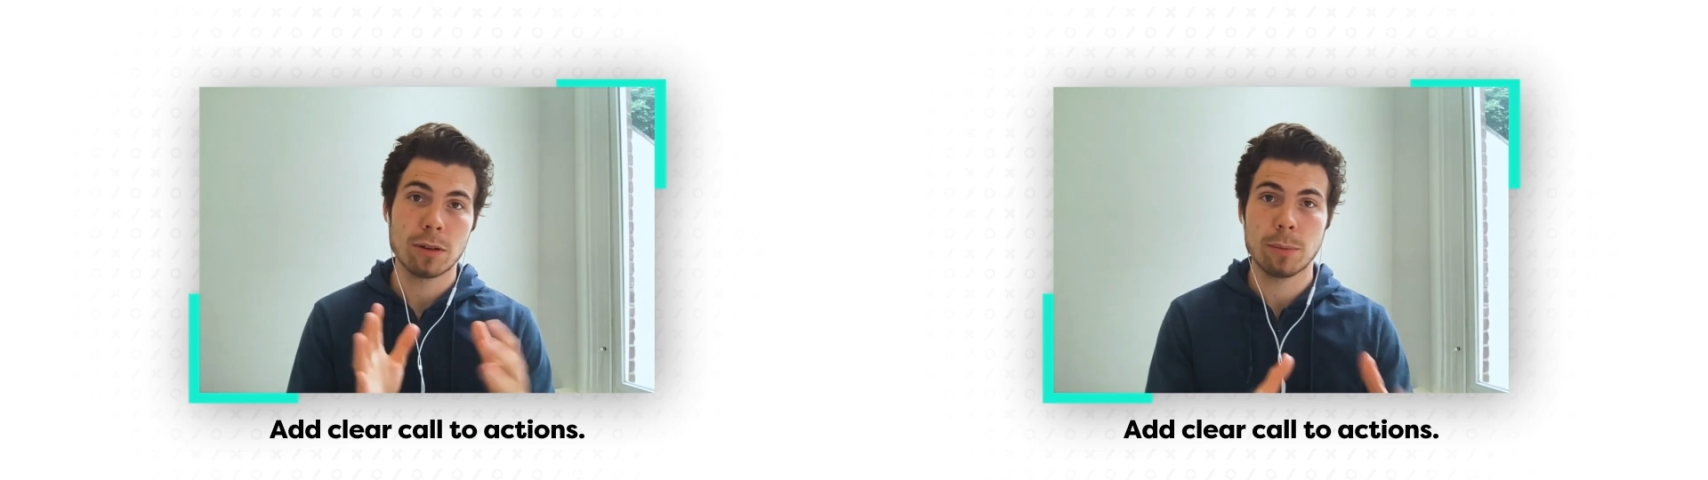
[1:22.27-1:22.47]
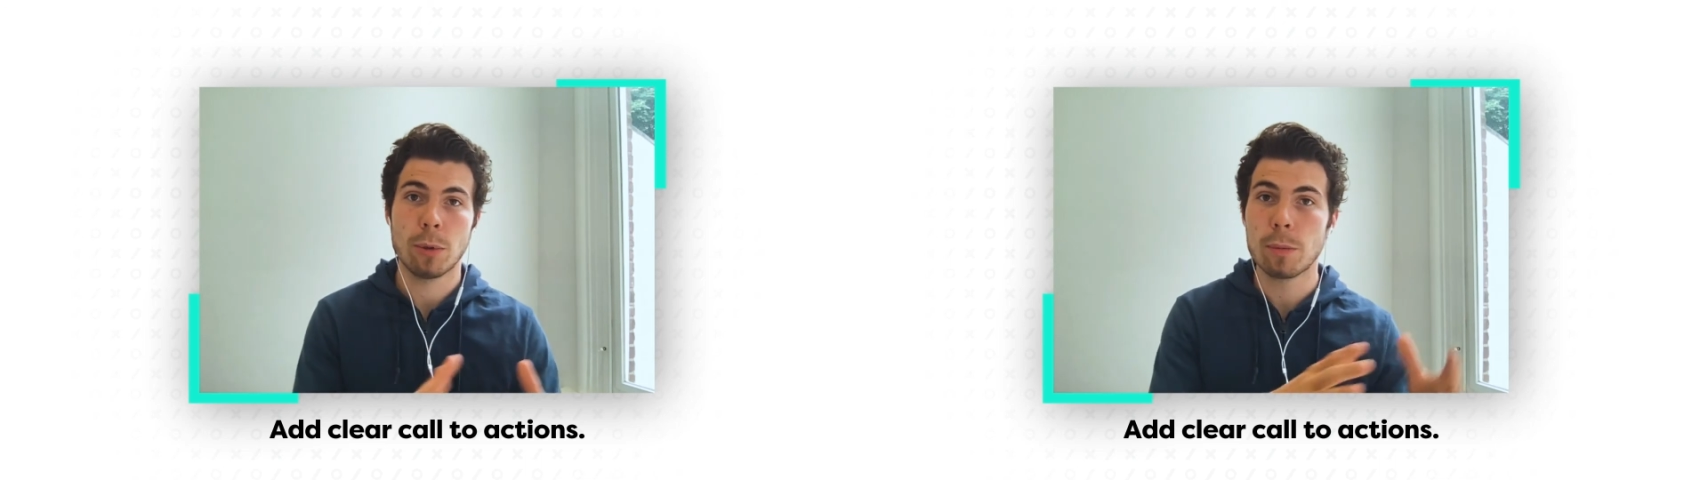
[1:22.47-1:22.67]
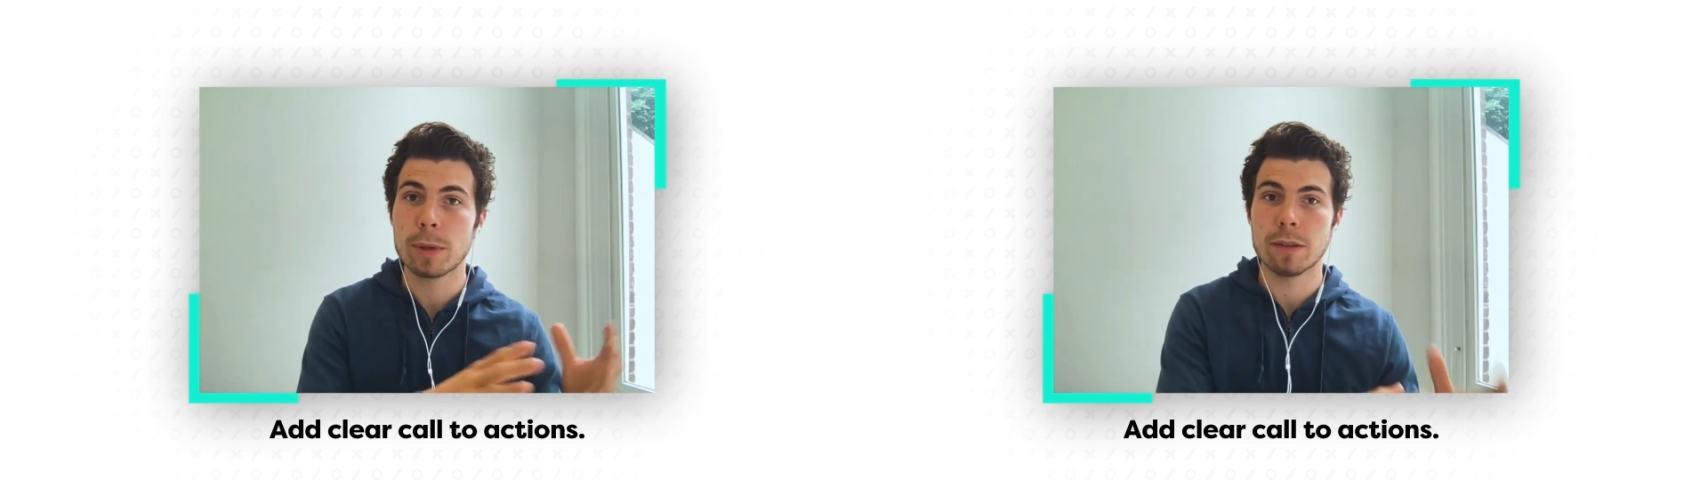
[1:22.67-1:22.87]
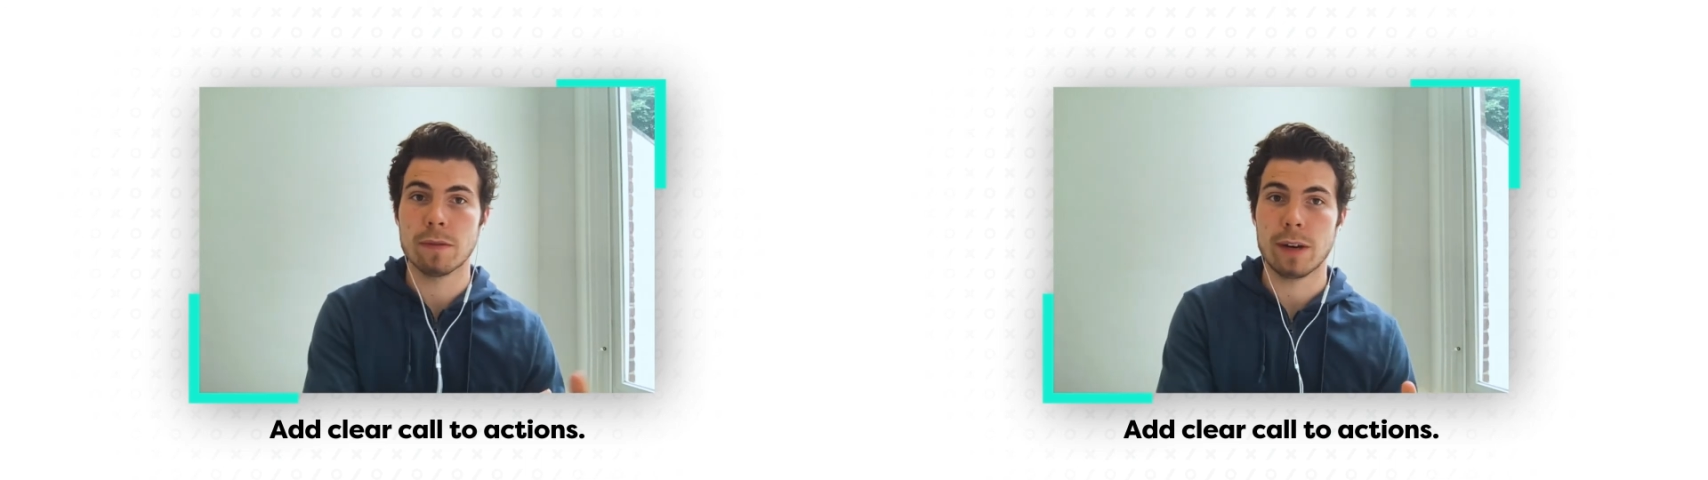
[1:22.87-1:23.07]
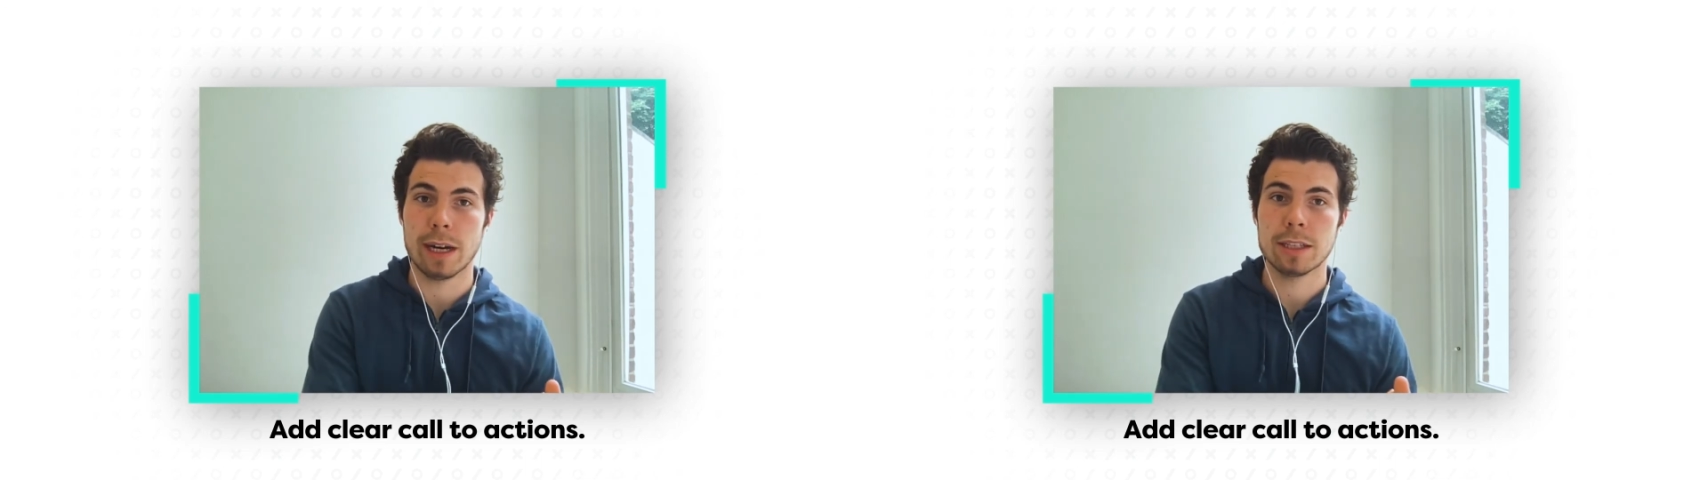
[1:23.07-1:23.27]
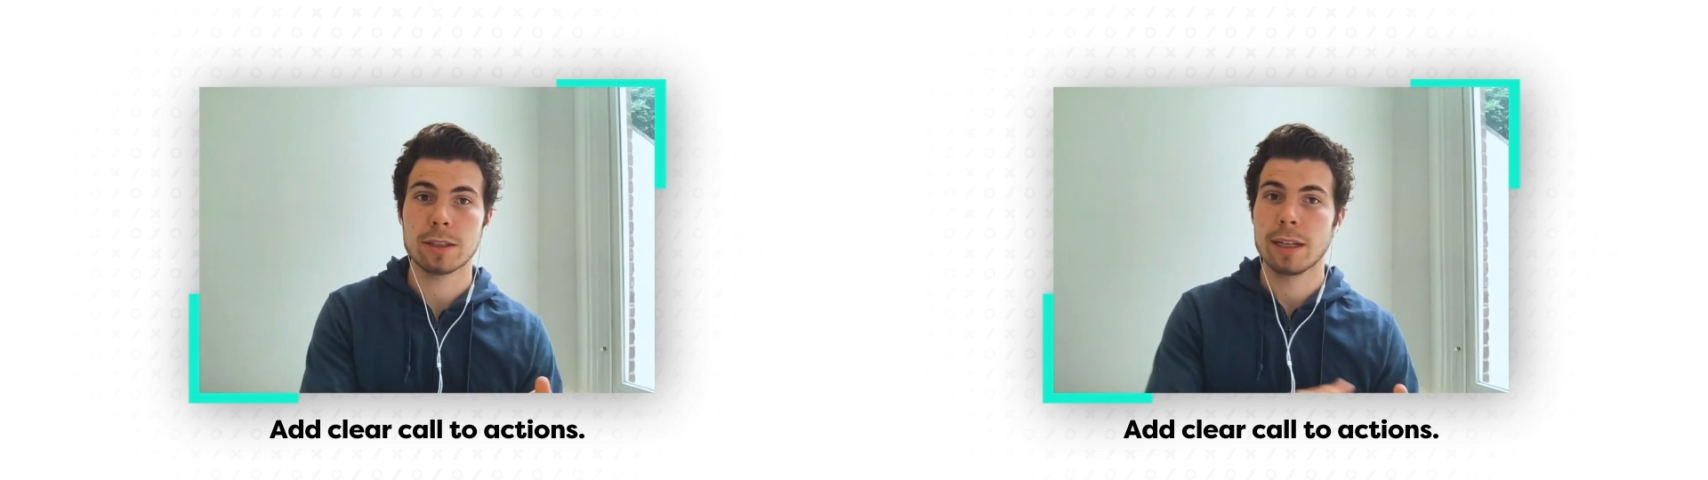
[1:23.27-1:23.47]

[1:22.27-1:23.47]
on the mobile device